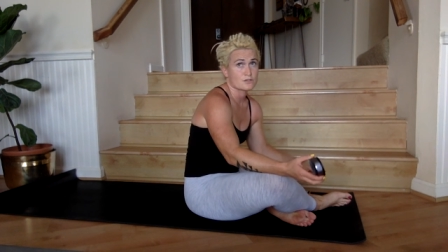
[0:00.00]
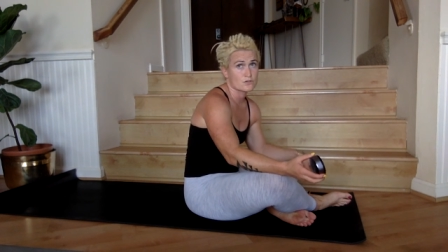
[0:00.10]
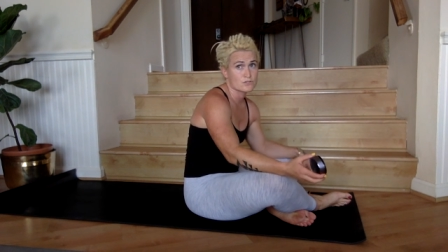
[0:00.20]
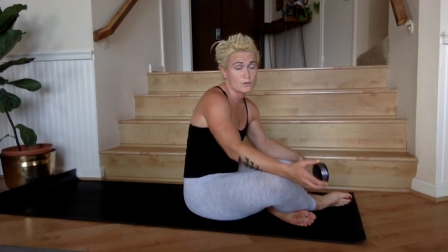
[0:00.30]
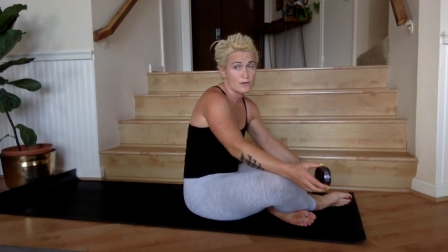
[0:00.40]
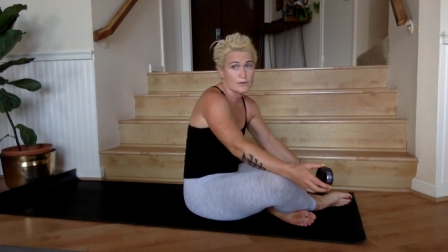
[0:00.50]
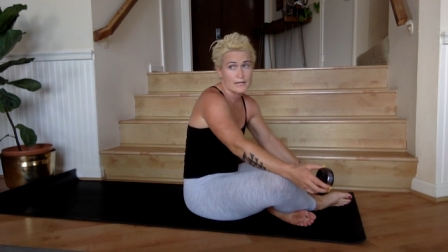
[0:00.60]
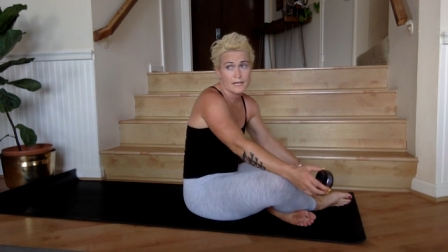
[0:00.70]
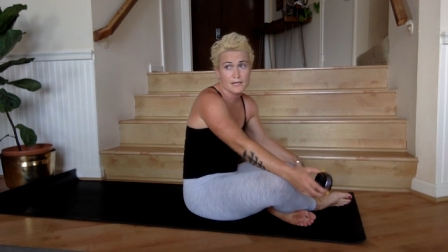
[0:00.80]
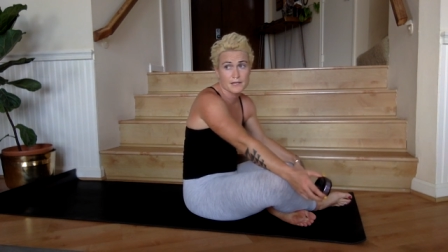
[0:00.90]
as I told
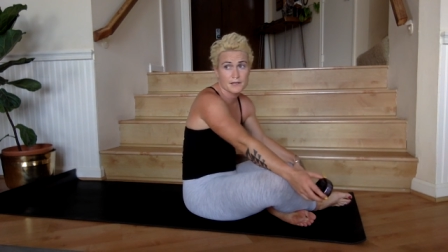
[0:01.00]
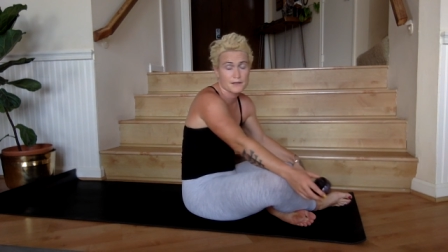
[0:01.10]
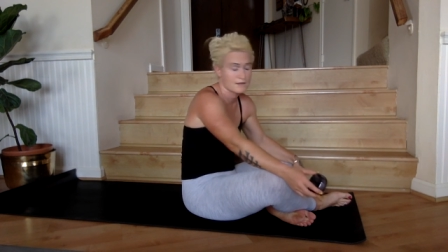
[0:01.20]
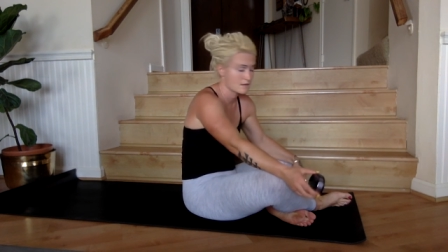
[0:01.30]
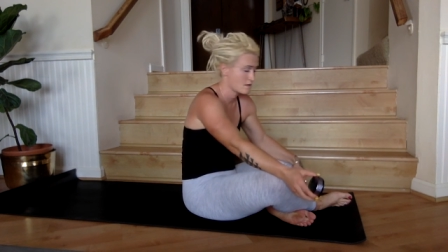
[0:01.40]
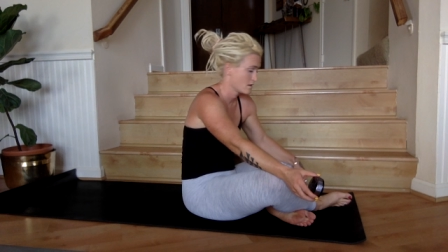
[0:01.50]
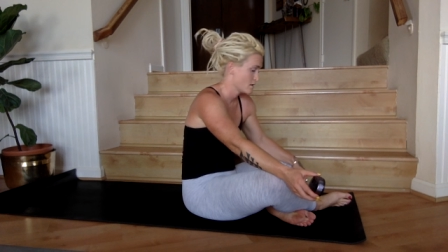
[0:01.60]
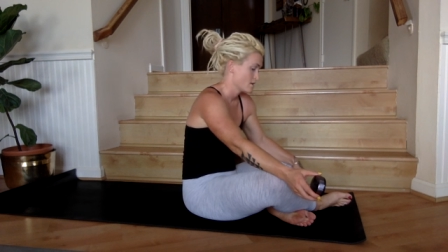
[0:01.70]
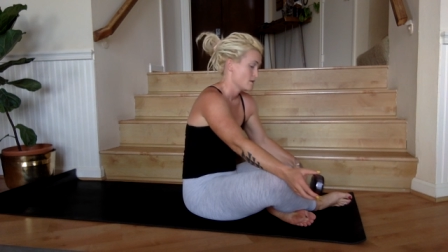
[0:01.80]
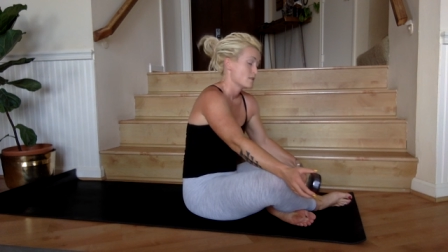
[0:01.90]
you already,
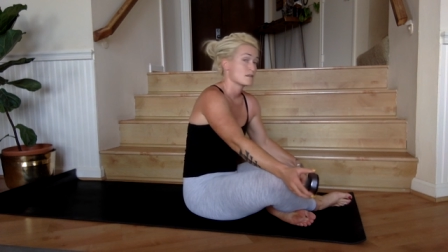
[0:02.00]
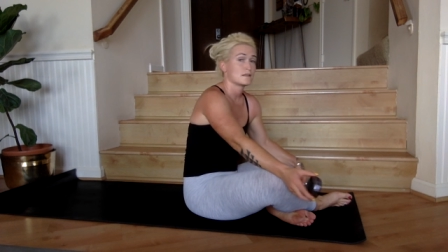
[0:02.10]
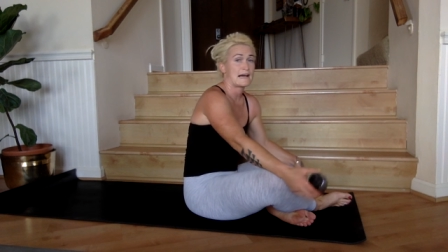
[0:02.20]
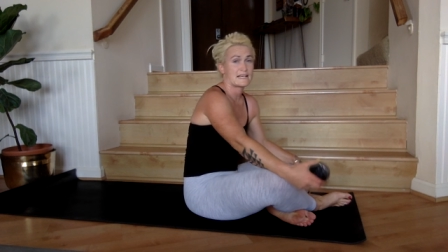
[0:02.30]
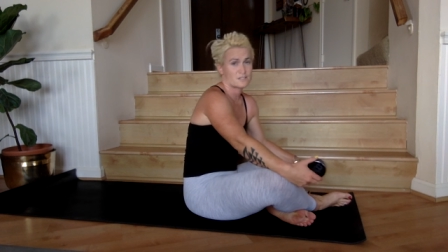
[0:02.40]
the